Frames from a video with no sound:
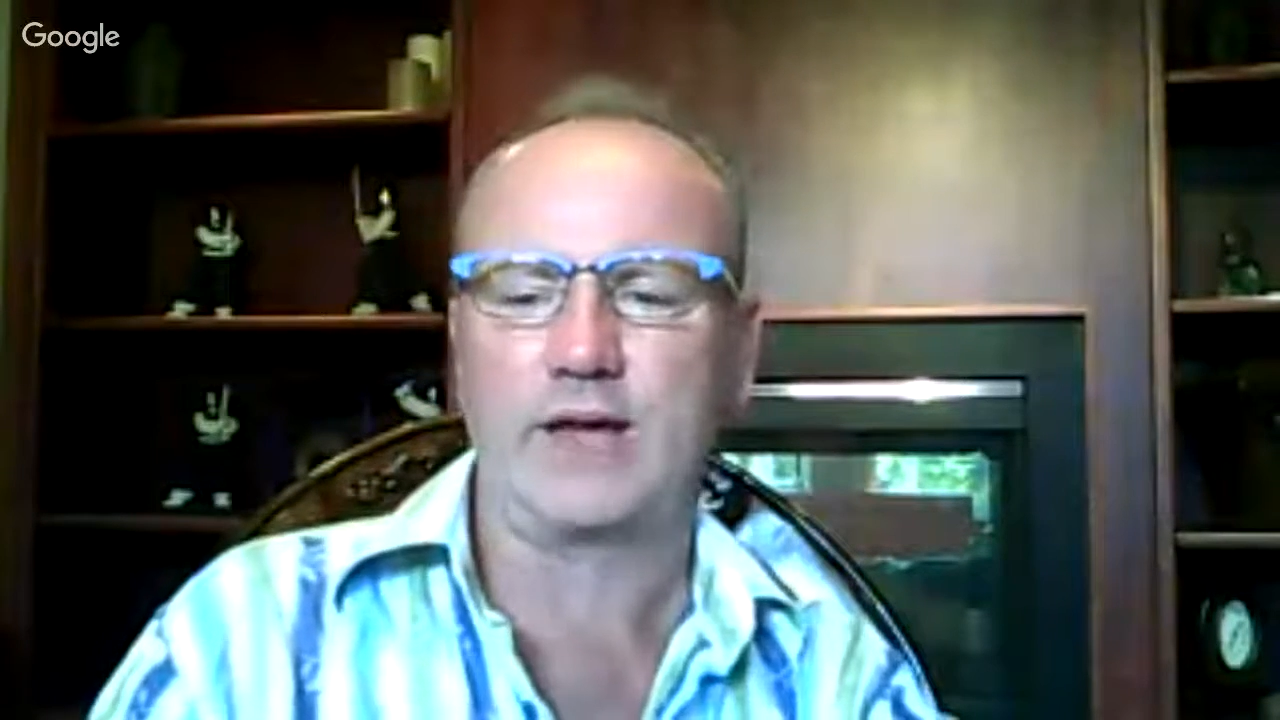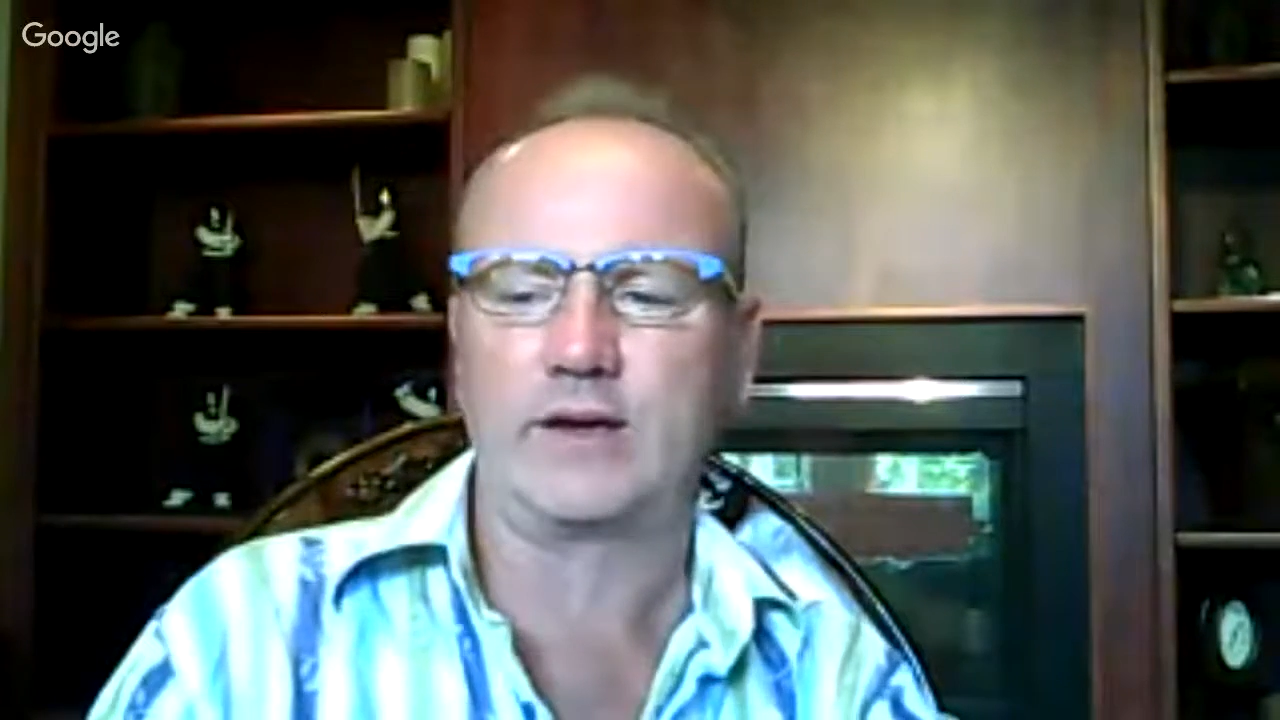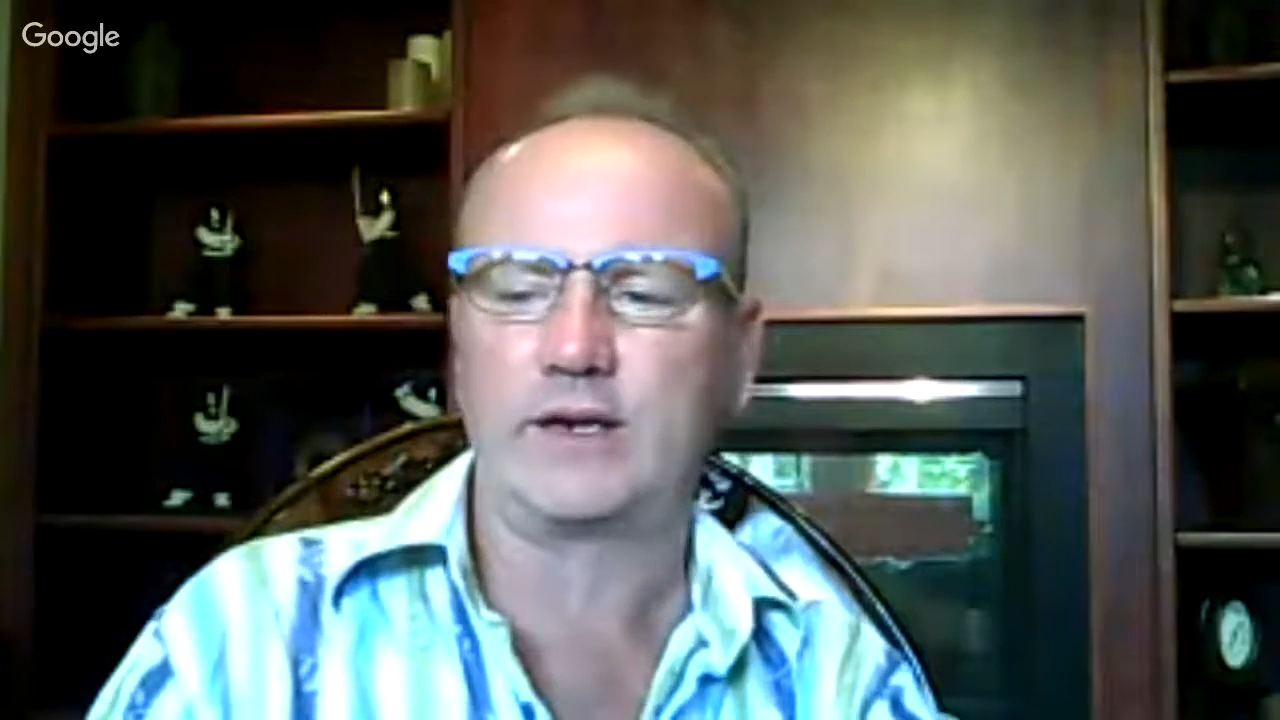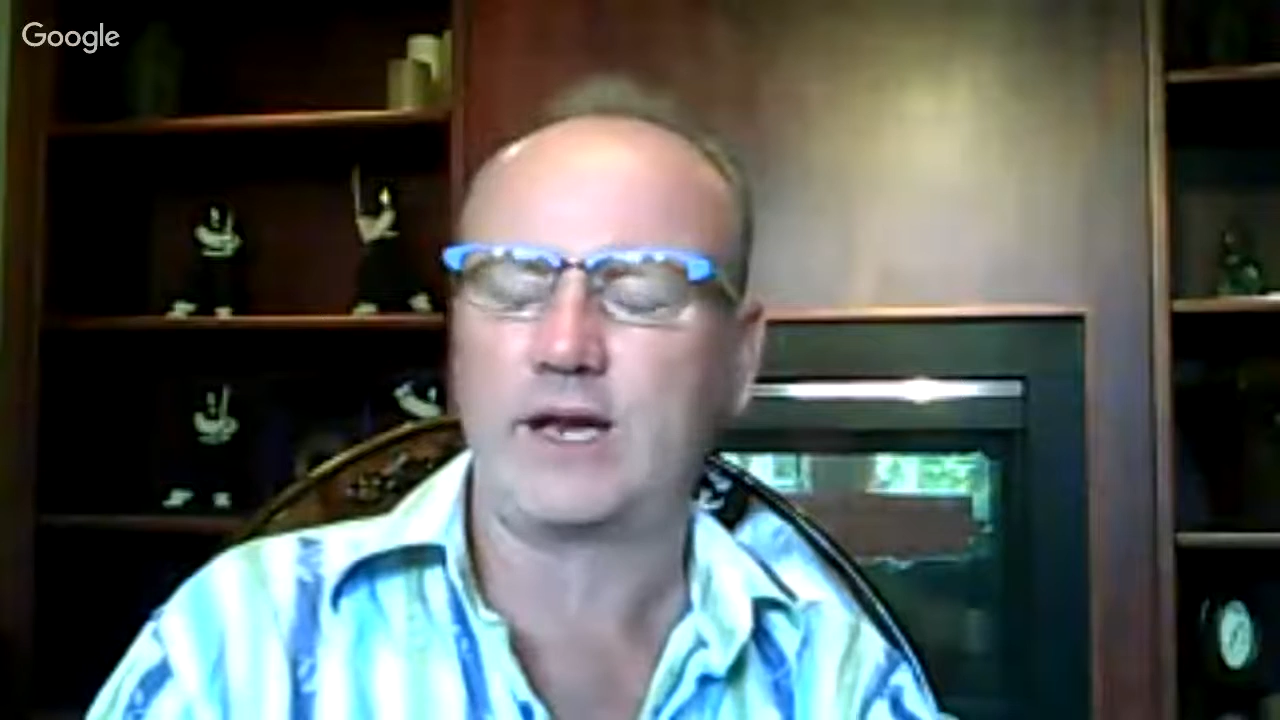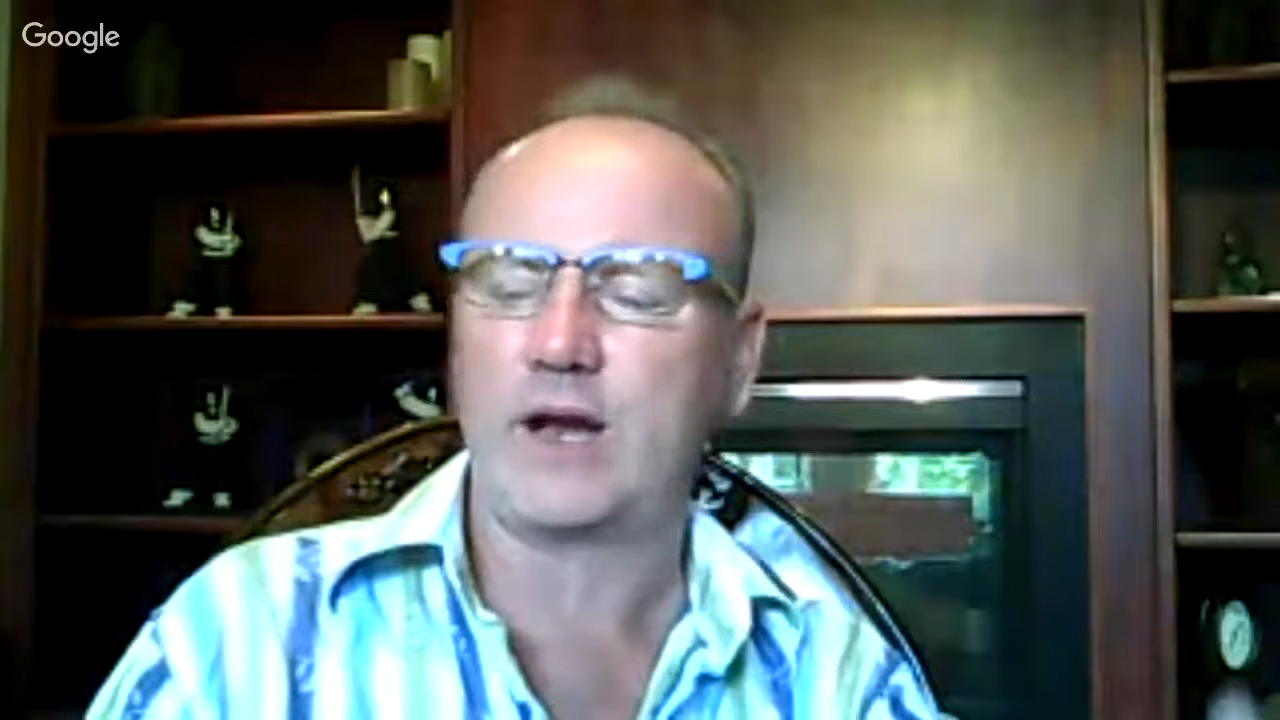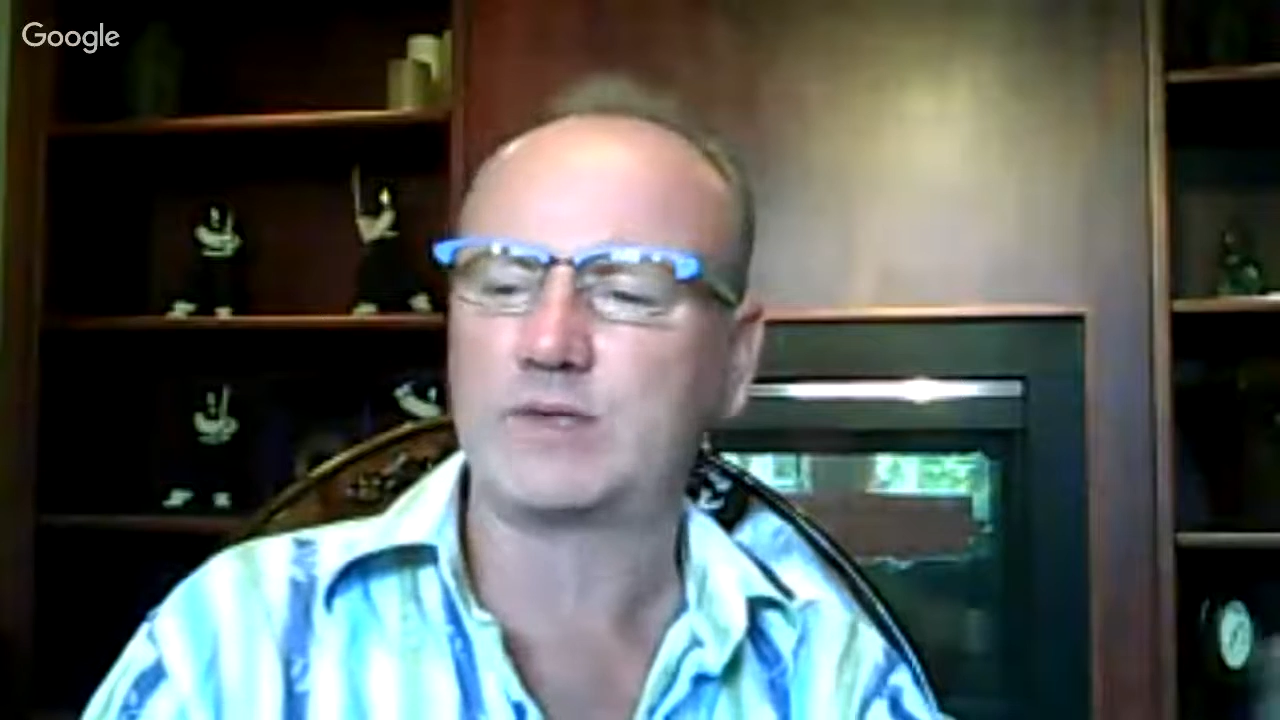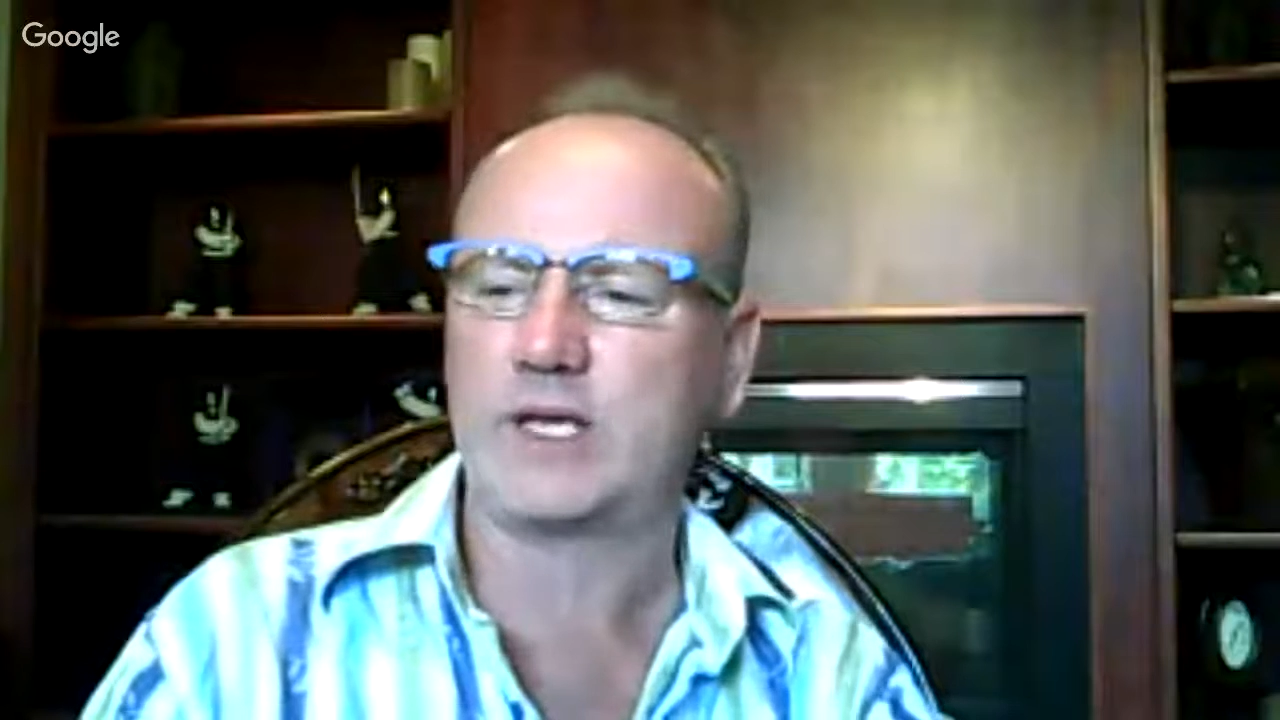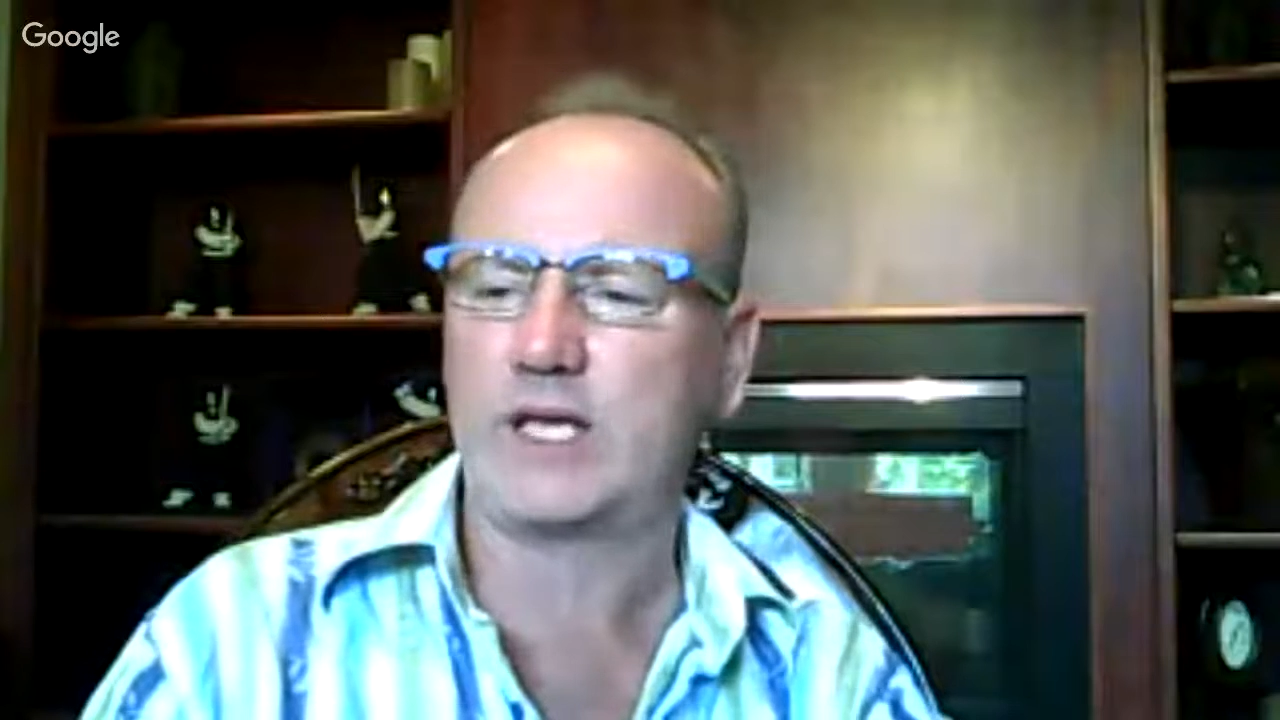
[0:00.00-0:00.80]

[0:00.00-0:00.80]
and I was